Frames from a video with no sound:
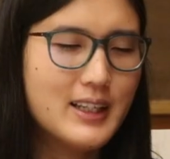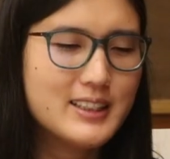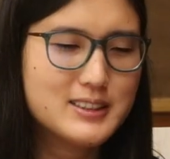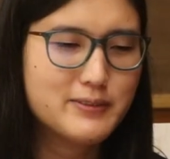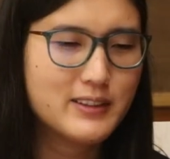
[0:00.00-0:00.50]

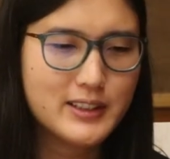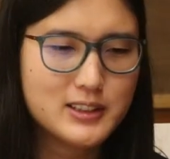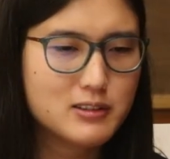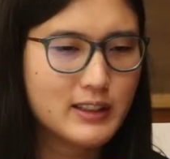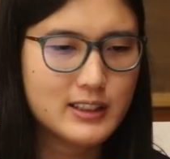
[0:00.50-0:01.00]
It's very
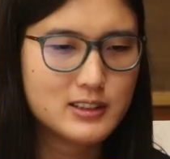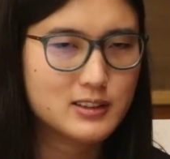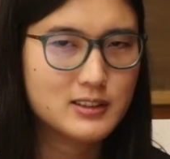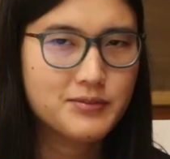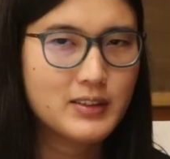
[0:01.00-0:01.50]

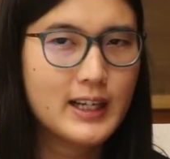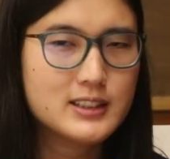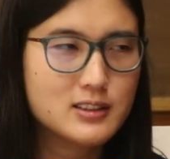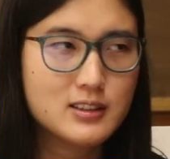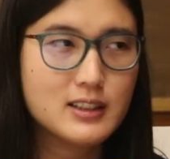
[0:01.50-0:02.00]
strange. I
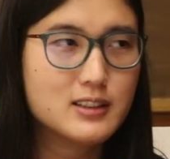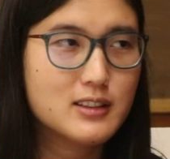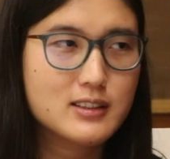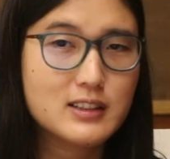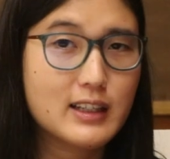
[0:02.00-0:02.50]
certainly do
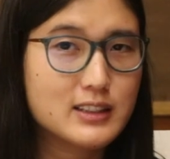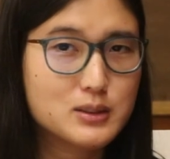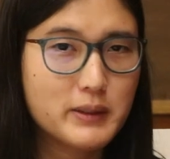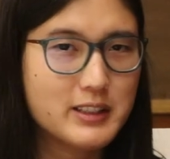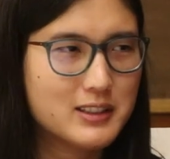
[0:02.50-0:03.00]
not like
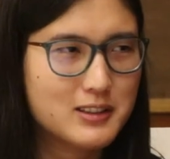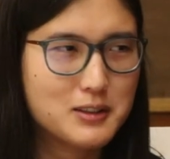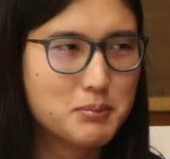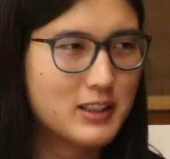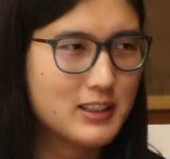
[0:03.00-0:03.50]
speaking to
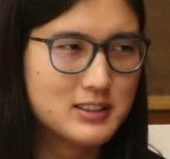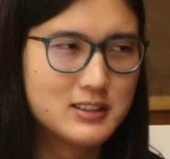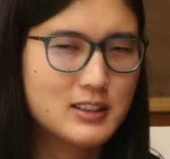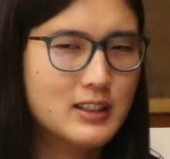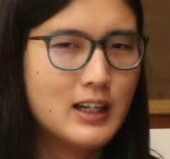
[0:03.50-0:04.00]
the
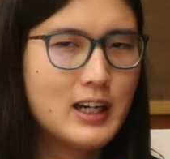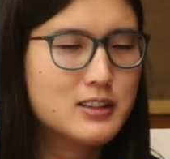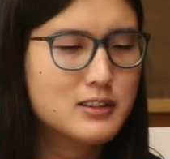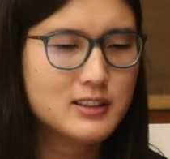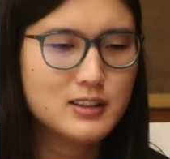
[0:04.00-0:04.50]
press. I
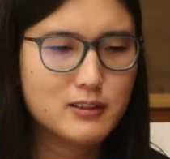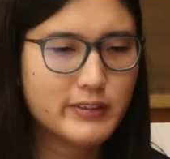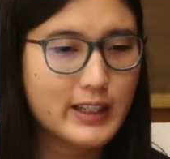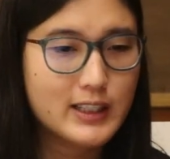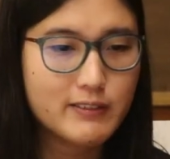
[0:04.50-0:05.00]
do not know
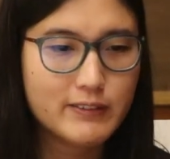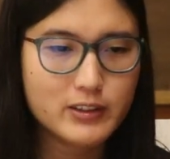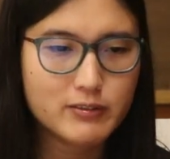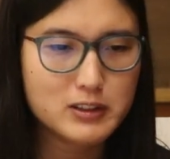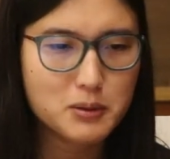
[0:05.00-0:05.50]
why anyone
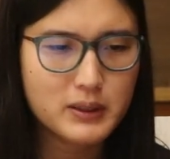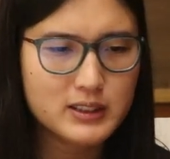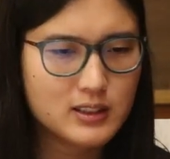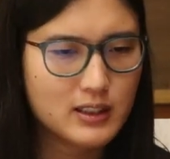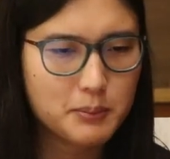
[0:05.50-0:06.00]
would want to be
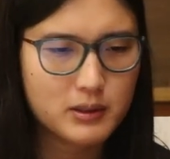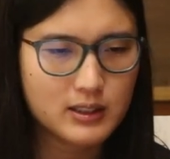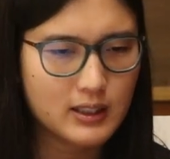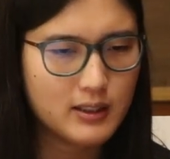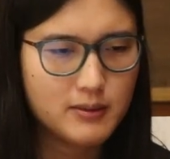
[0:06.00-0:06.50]
a
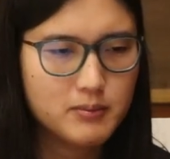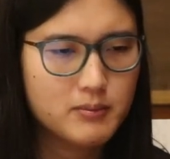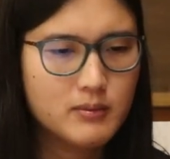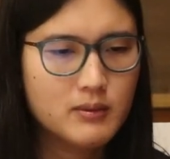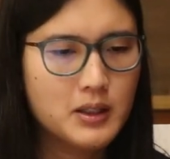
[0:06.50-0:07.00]
celebrity.
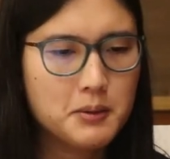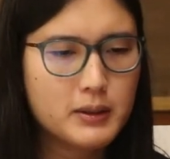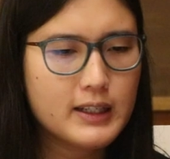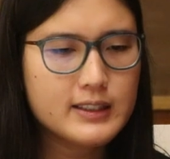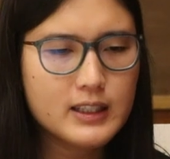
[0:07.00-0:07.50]

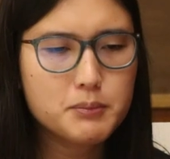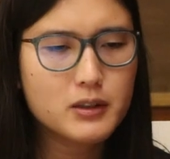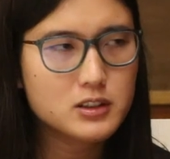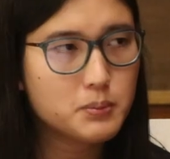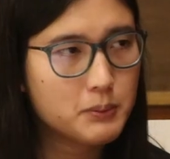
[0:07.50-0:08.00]
But I think
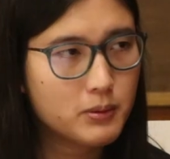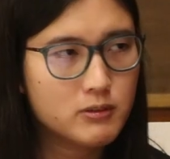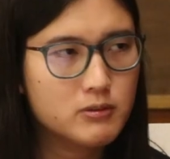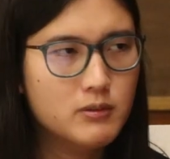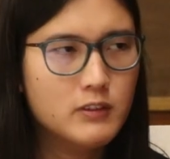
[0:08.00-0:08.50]
most
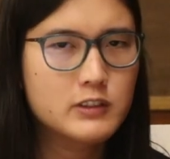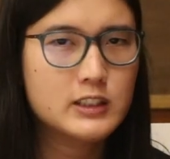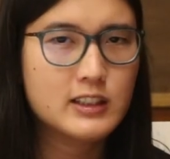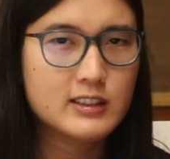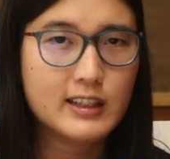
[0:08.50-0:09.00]
people
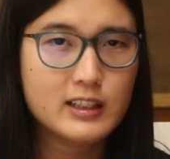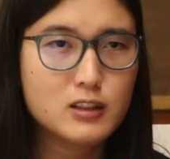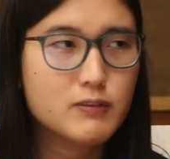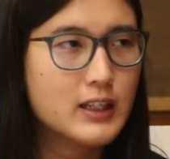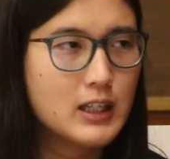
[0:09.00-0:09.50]
would not like
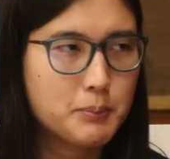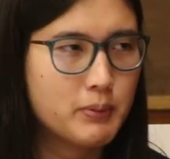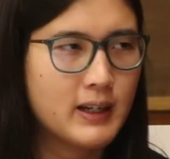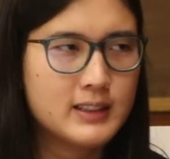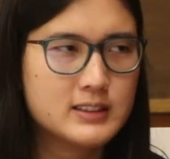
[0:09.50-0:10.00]
to wake
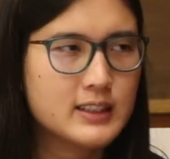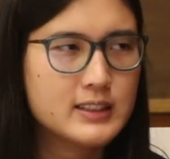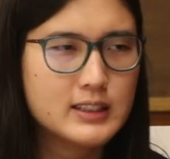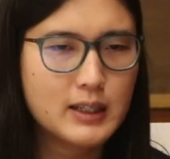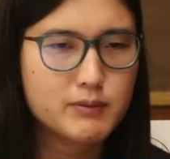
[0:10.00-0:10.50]
up at
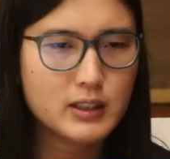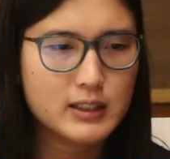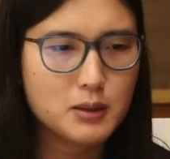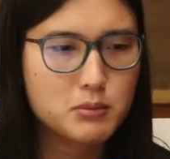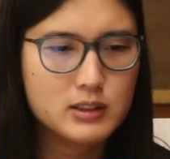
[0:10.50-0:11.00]
6 a.m.
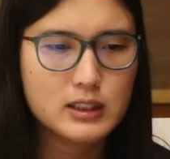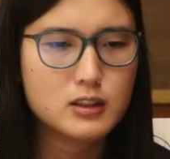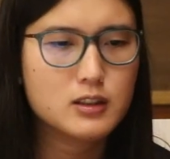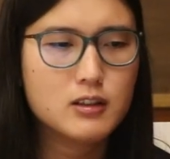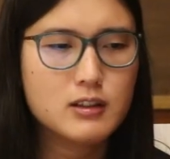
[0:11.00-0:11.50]
in the morning
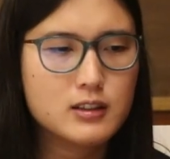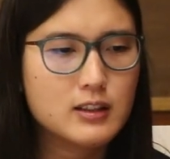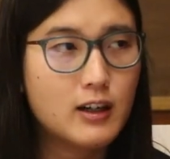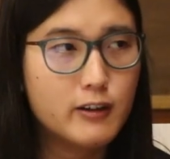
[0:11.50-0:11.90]
to go into the